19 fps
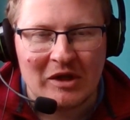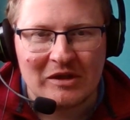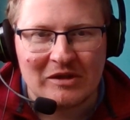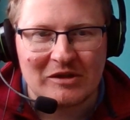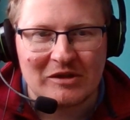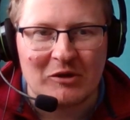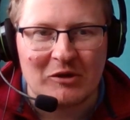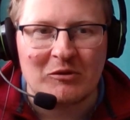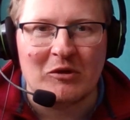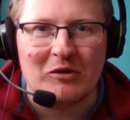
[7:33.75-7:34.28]

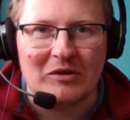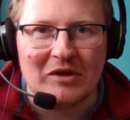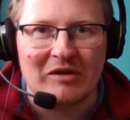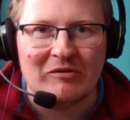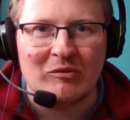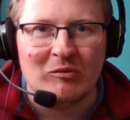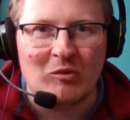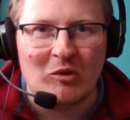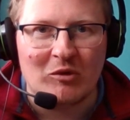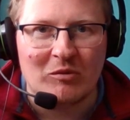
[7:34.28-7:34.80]
Town Hall
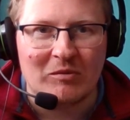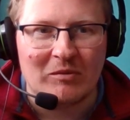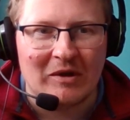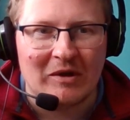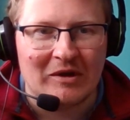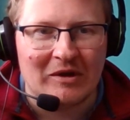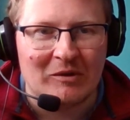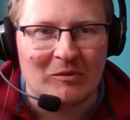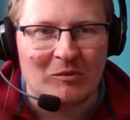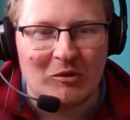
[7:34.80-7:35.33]
11
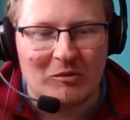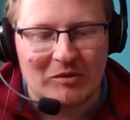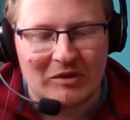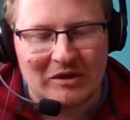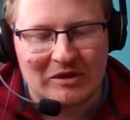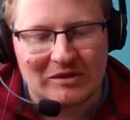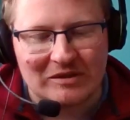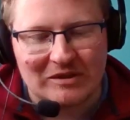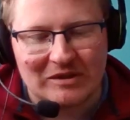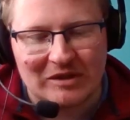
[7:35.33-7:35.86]
wall
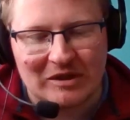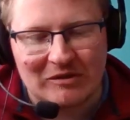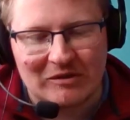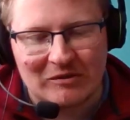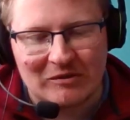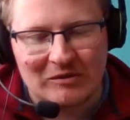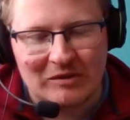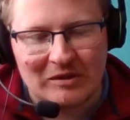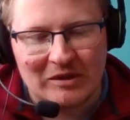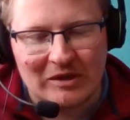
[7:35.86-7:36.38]
breakers to get through.